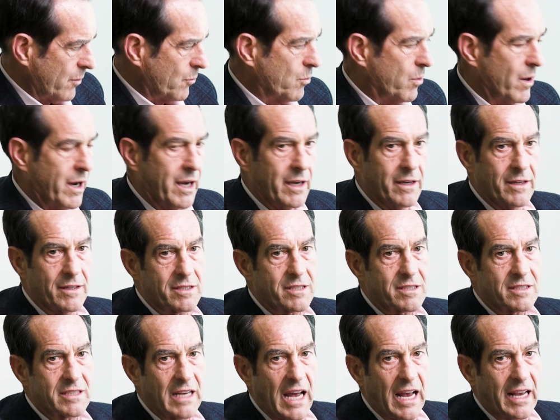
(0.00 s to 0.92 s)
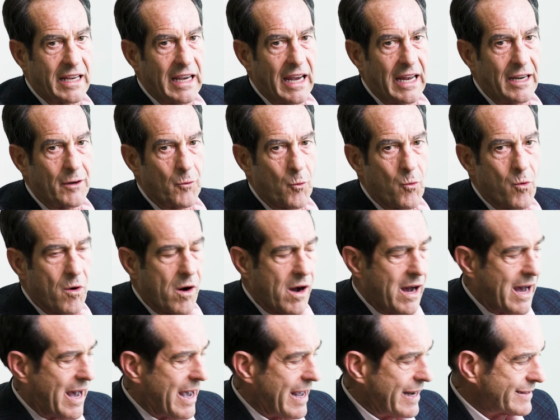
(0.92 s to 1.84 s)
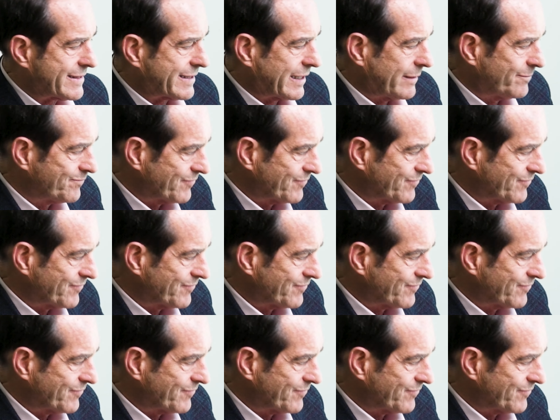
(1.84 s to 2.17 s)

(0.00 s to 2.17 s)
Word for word: Wait a second, what?